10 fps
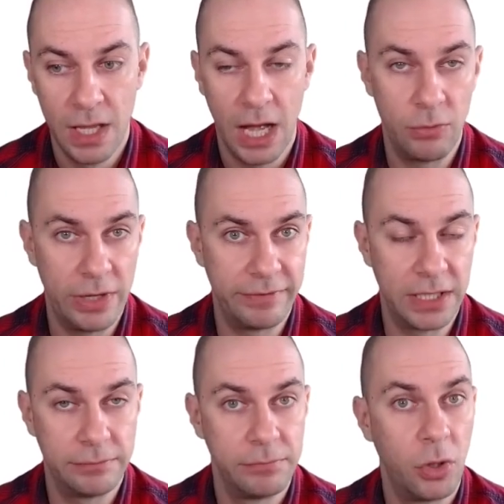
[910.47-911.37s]

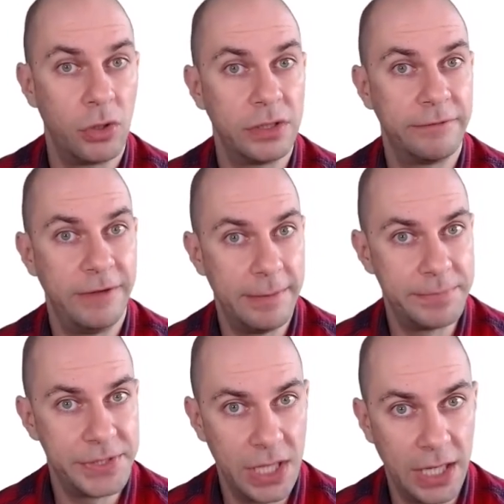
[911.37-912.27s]
However, on the flip
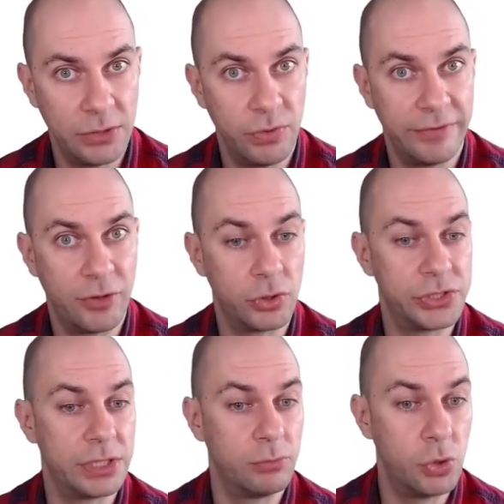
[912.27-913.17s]
side, we've got
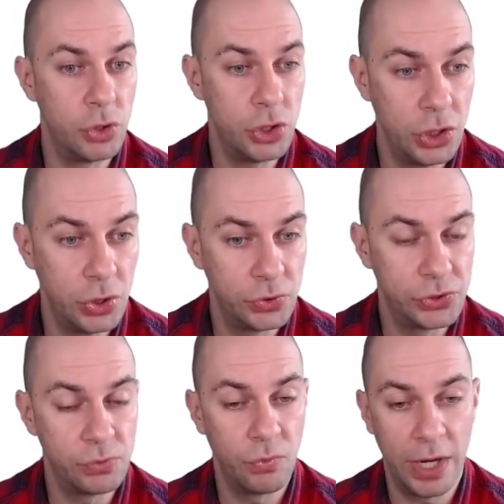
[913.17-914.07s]
some good
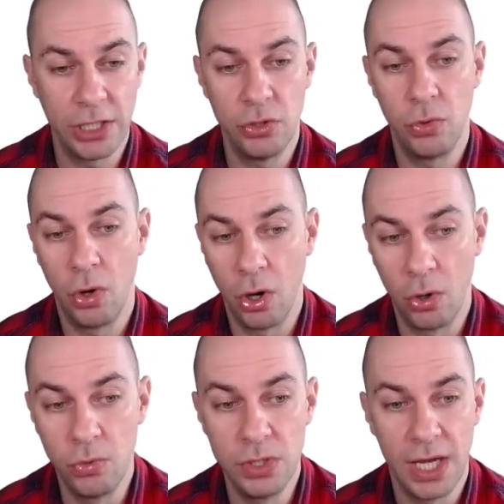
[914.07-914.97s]
news. When you
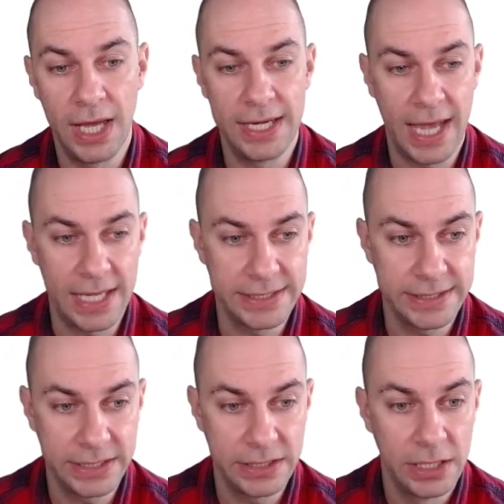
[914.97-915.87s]
own an
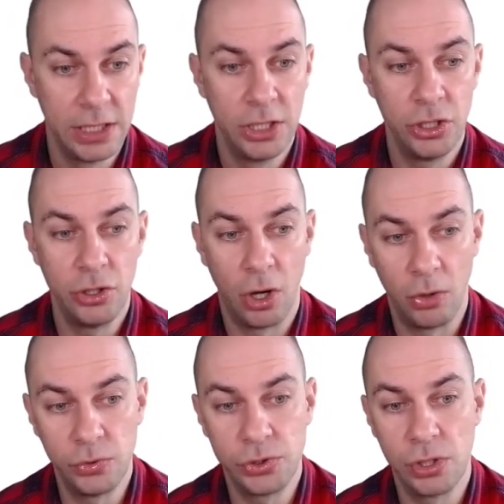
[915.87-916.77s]
asset, you're
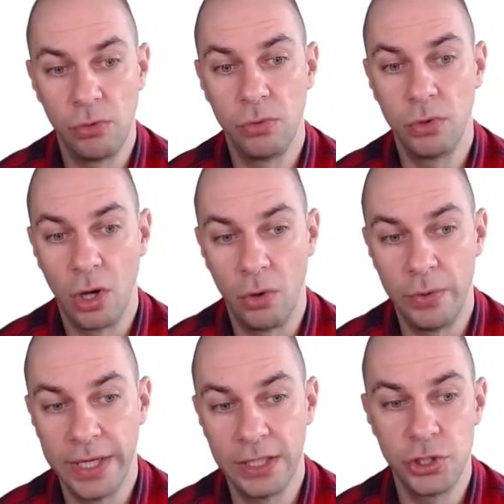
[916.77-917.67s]
also
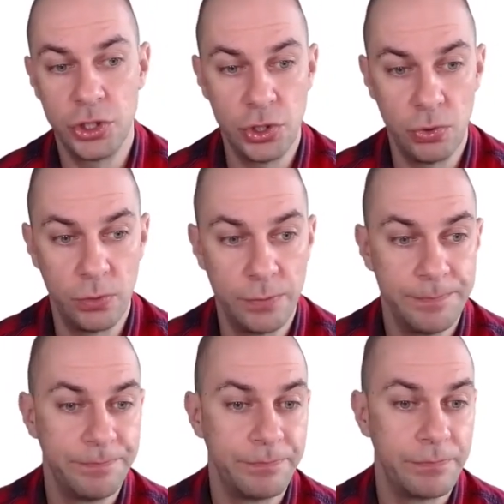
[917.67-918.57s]
going to
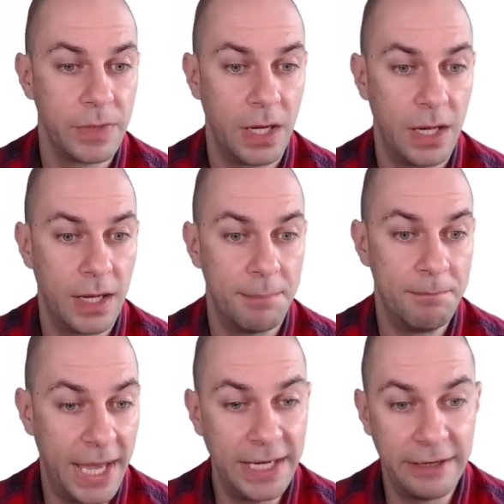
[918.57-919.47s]

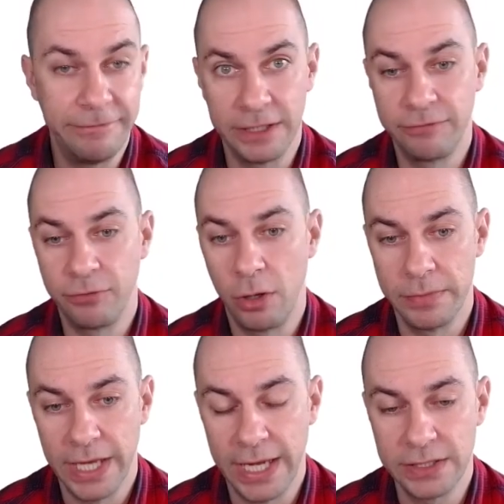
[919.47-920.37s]
benefit
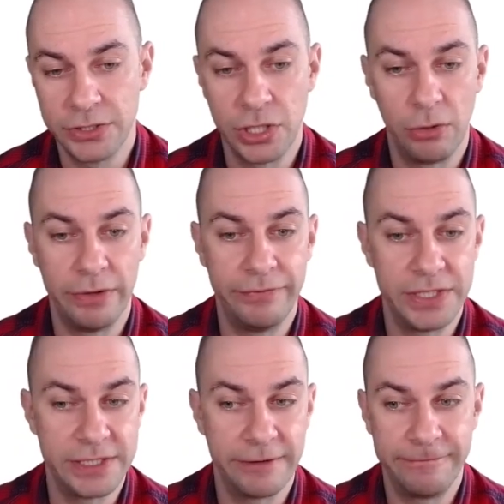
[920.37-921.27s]
from that. So if
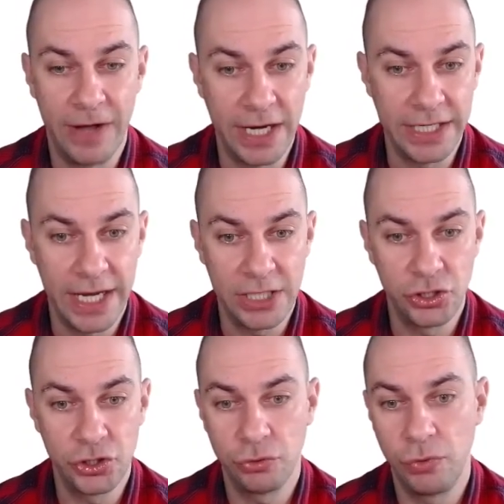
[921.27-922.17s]
it's a
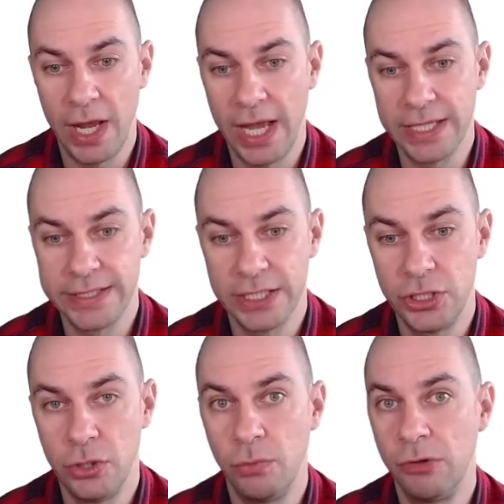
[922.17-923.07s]
financial
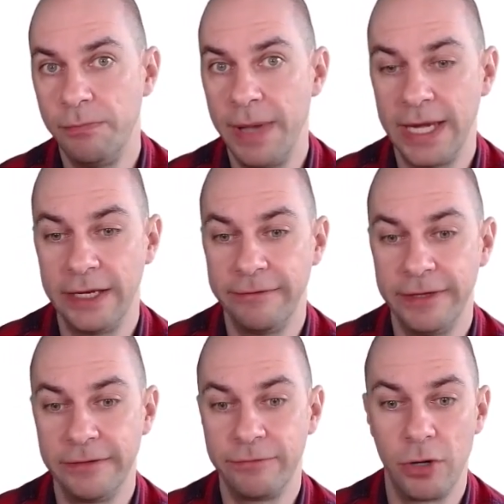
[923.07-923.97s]
asset, you will
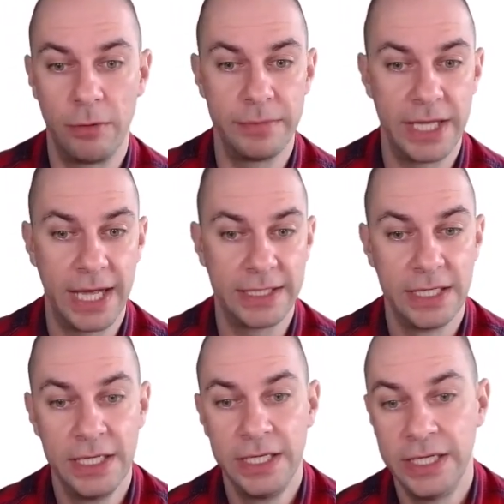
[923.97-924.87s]
benefit from that
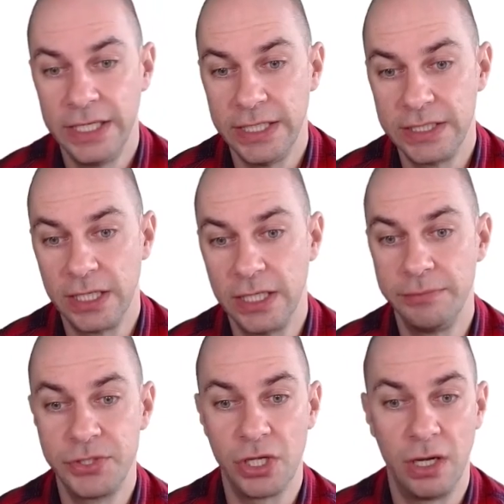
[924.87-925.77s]
in
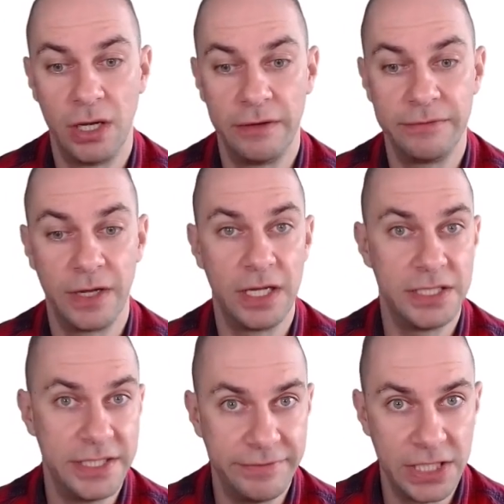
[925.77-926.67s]
terms of
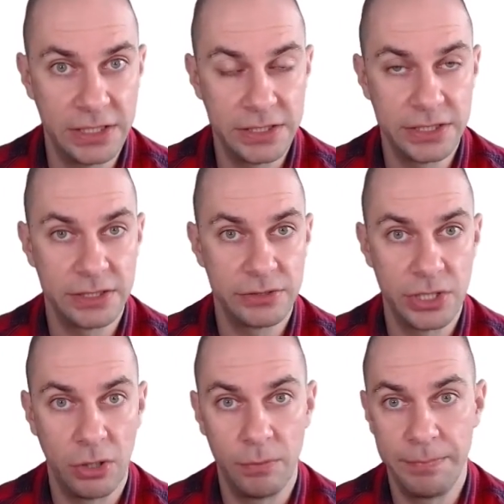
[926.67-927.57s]
dividends.
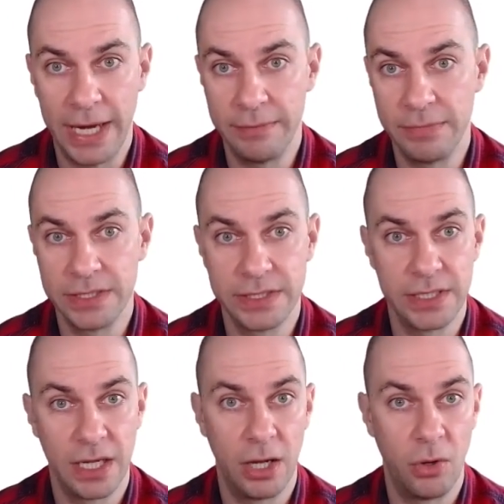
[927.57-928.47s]
So payments
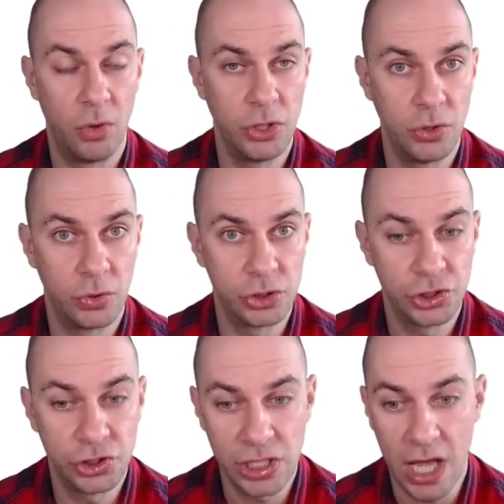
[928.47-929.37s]
on your
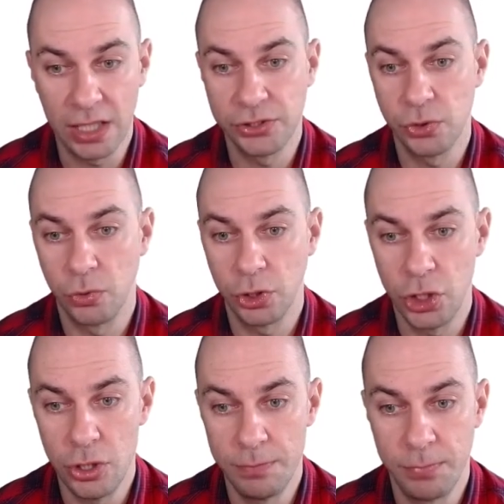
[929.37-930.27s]
stocks or
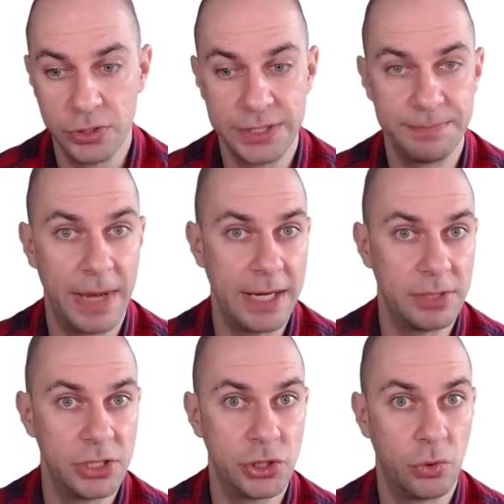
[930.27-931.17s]
coupons,
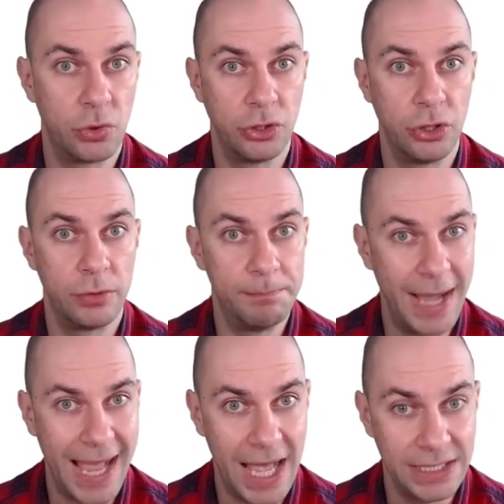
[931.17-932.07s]
payments or your
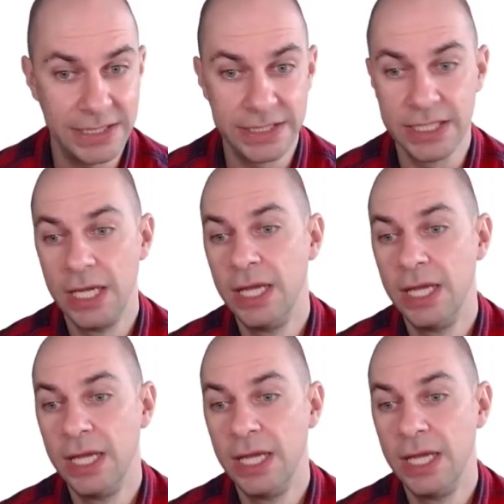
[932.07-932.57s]
bonds.